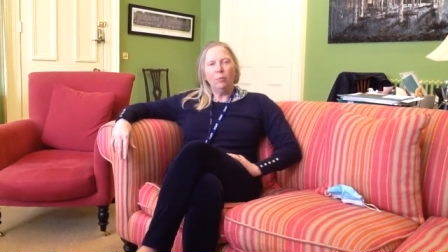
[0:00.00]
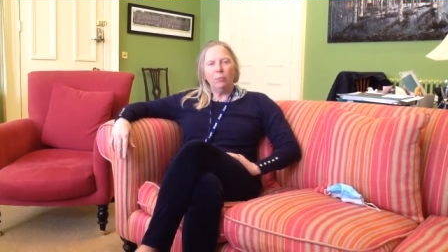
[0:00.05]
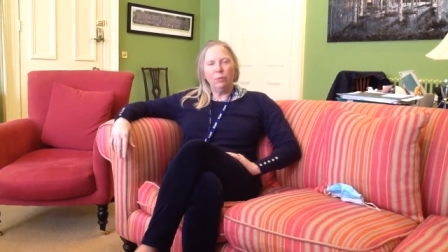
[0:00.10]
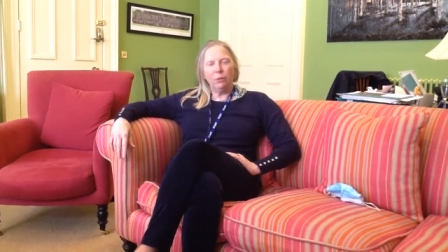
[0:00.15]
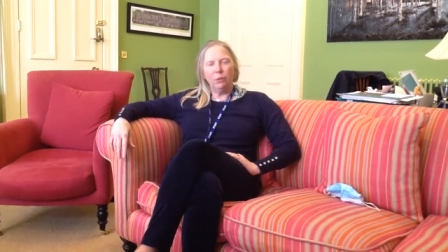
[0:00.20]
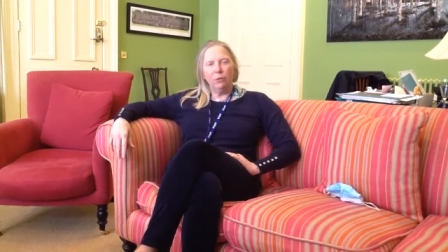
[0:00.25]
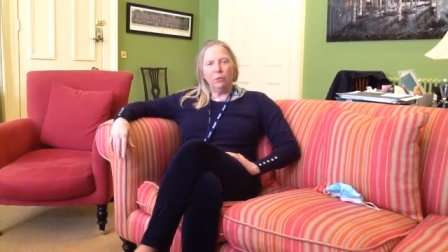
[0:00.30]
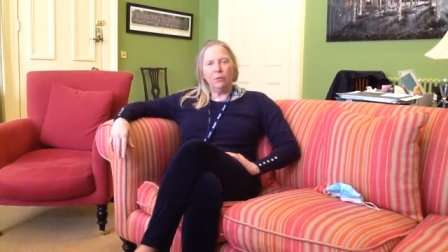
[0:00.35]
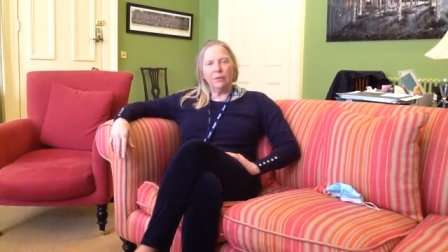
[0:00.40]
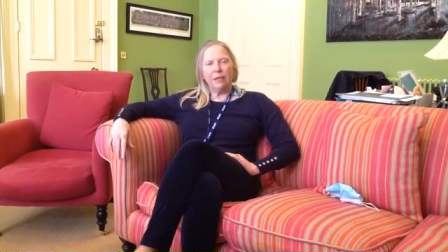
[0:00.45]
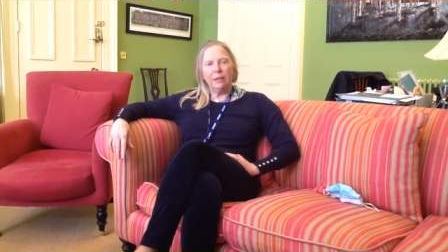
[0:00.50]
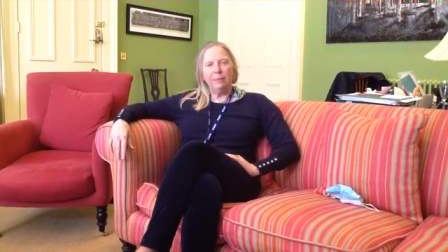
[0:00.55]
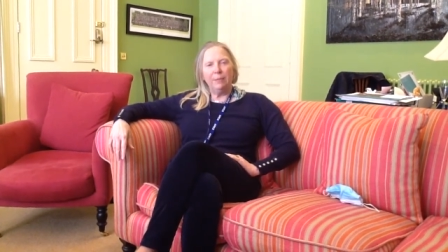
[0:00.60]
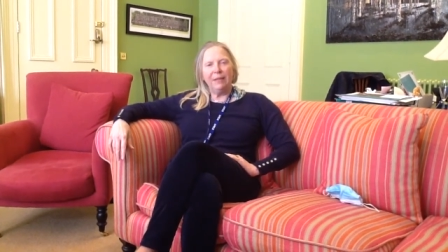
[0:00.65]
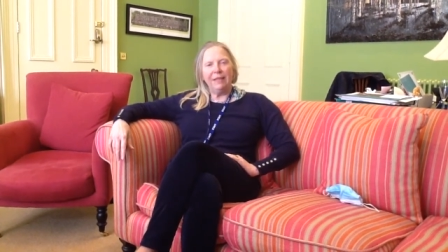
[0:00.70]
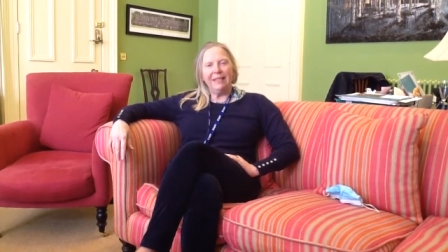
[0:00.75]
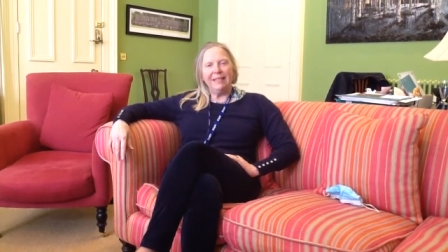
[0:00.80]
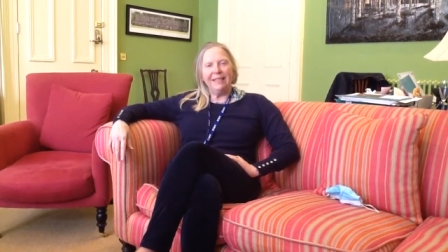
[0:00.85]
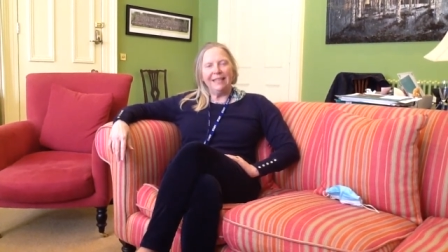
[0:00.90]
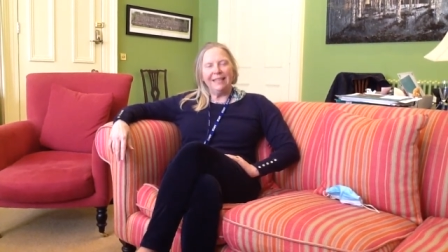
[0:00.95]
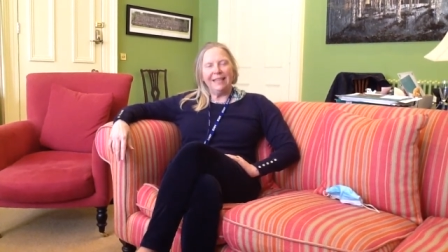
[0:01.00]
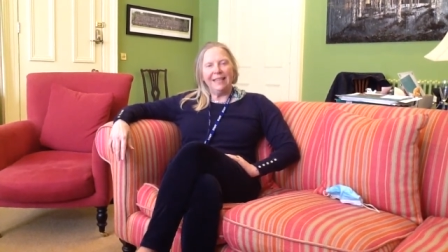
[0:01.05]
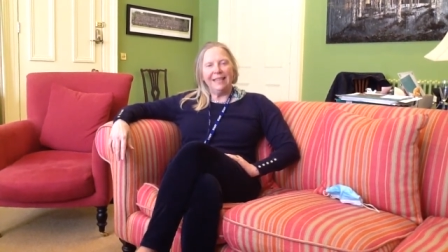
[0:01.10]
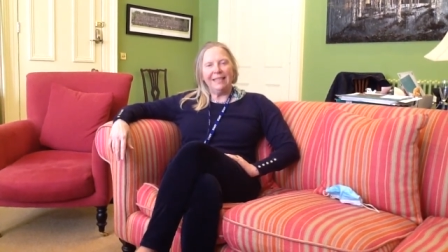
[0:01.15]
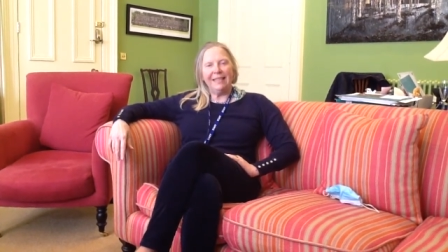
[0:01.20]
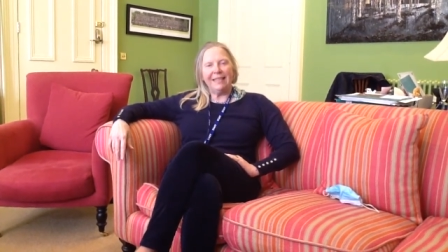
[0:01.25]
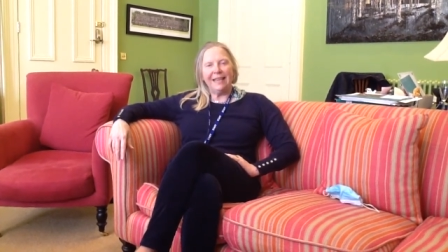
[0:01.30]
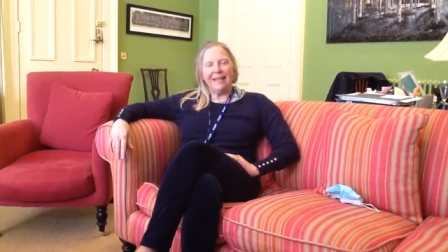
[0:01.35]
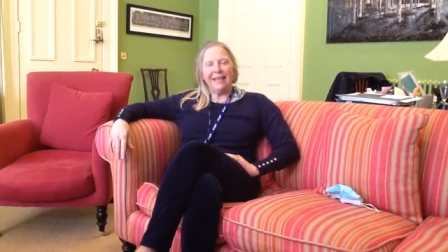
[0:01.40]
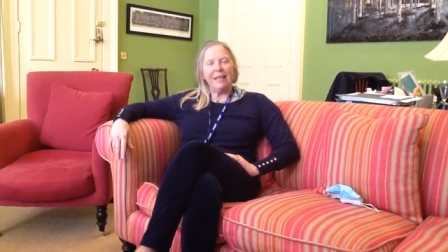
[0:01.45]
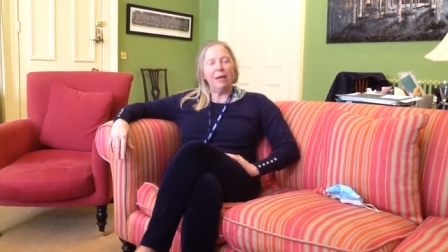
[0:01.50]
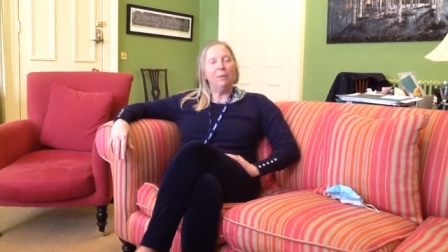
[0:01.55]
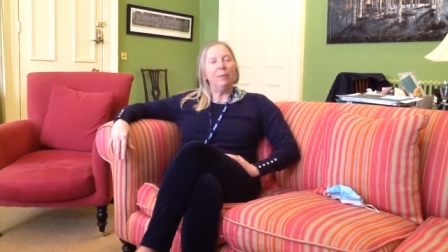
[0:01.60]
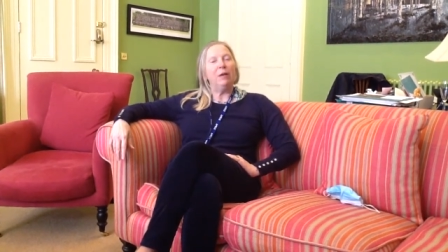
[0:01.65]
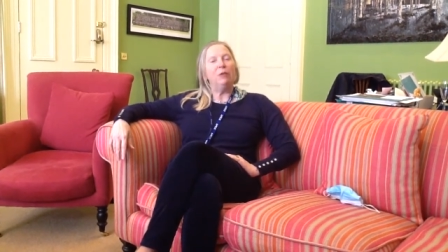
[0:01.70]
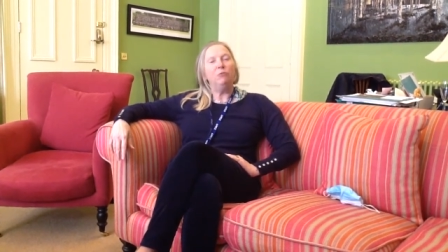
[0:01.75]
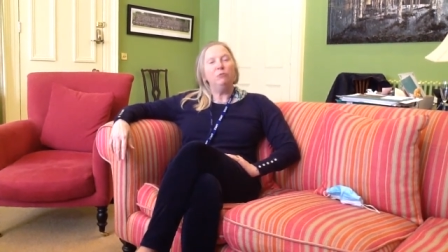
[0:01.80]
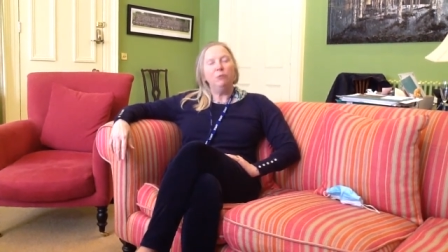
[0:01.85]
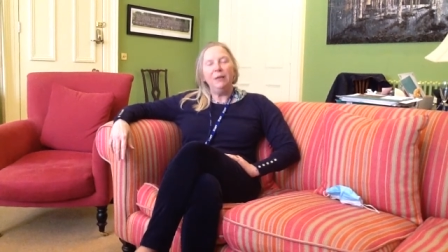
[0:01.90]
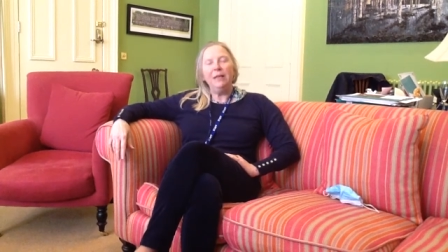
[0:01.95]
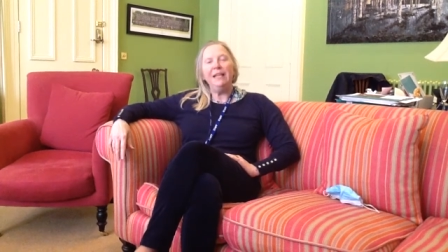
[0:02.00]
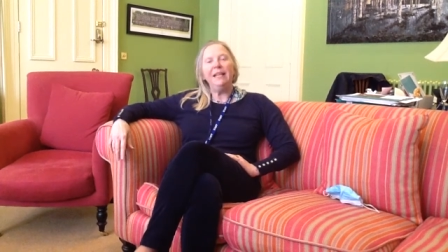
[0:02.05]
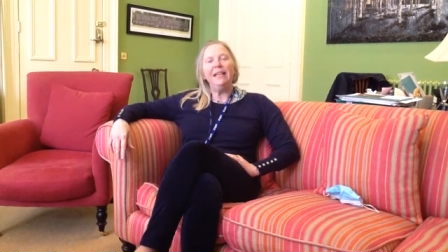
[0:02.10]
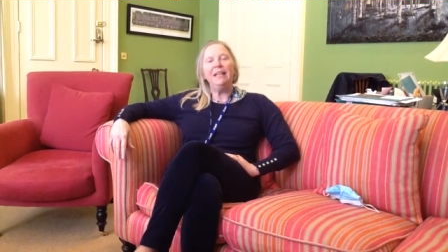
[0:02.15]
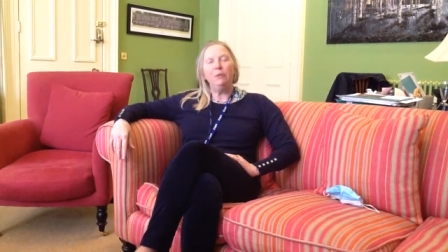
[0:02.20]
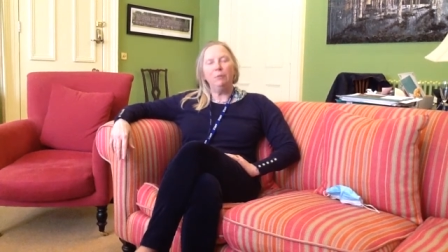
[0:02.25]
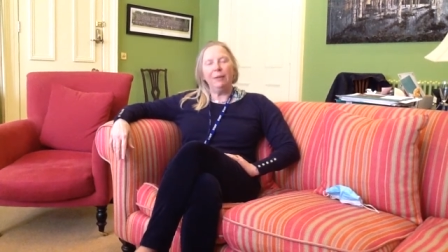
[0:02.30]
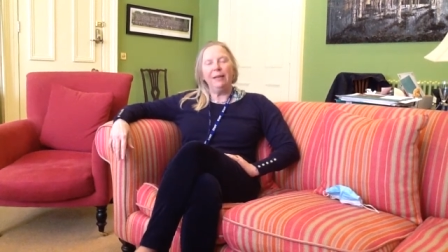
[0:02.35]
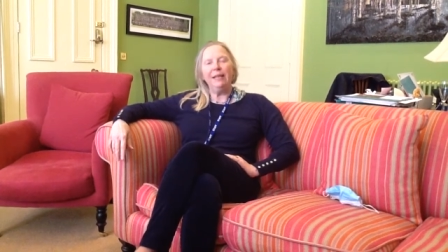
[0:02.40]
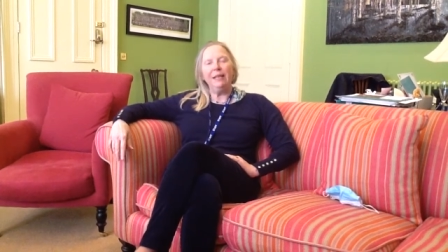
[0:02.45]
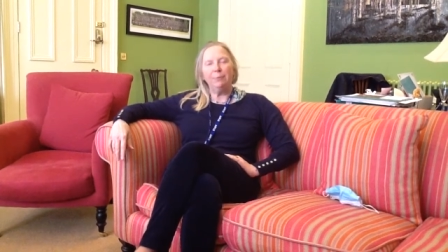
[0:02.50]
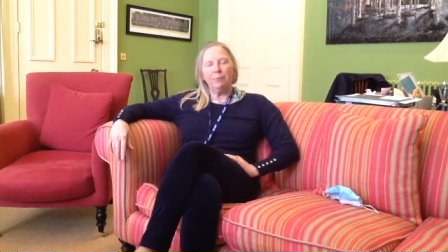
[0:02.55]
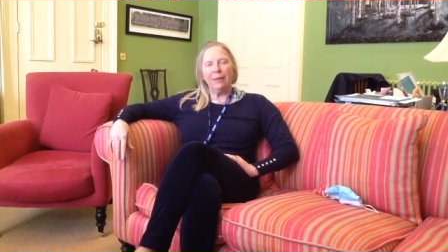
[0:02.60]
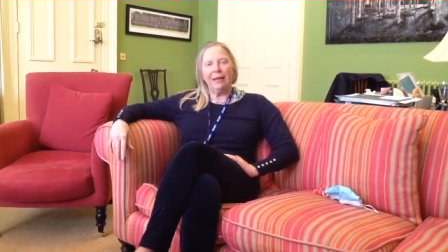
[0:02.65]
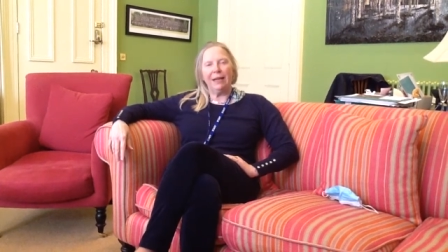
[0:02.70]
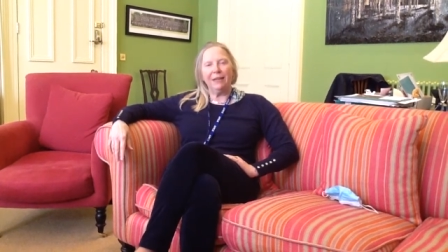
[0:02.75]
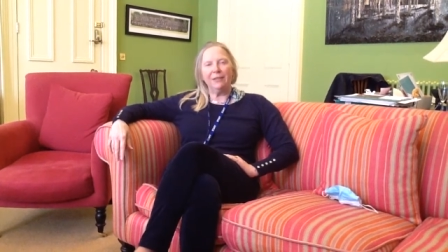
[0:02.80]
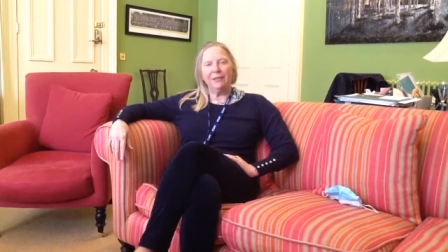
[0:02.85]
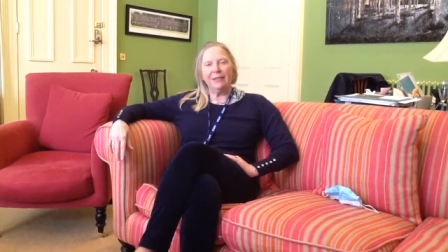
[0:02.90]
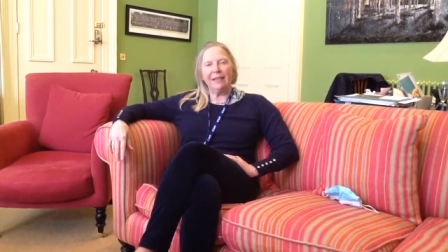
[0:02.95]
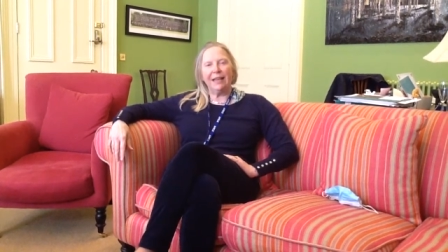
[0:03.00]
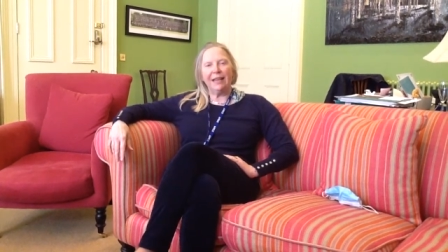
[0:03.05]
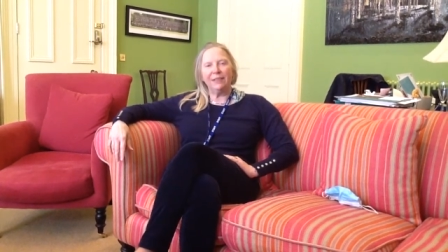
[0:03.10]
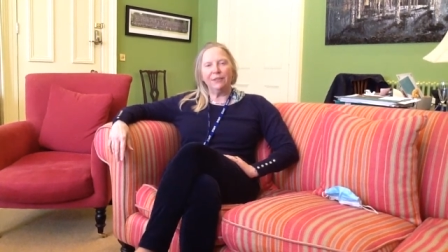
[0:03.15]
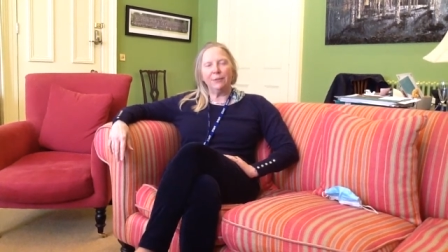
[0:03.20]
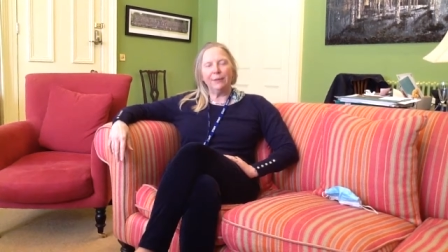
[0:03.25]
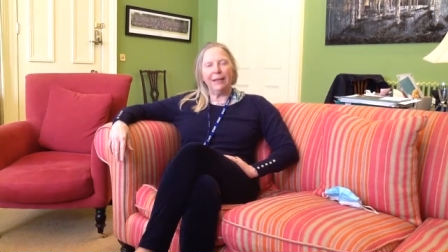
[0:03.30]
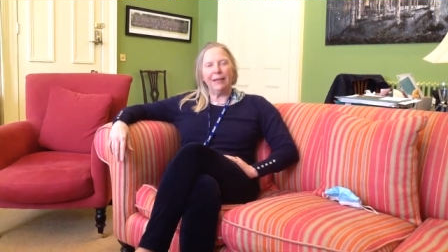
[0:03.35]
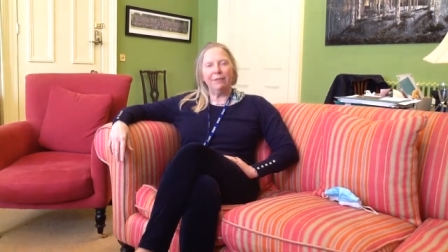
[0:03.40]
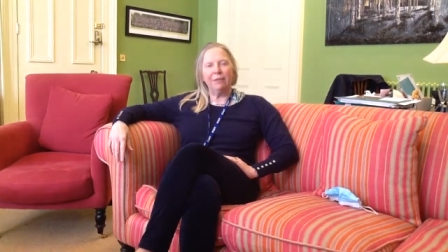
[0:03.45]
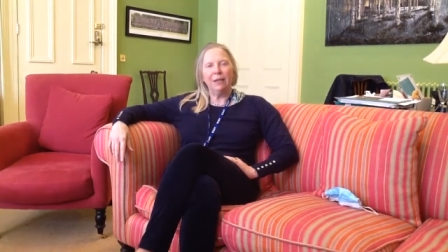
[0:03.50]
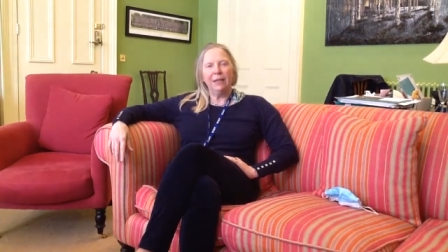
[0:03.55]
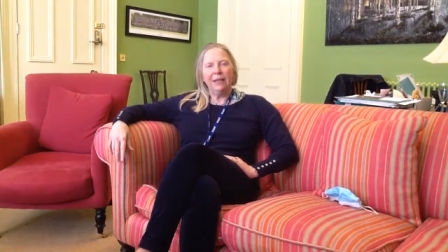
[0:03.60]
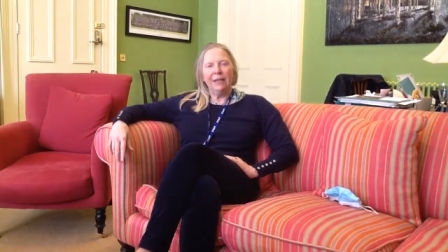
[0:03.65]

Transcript: broad ability intake and we're really, really proud of that. So we have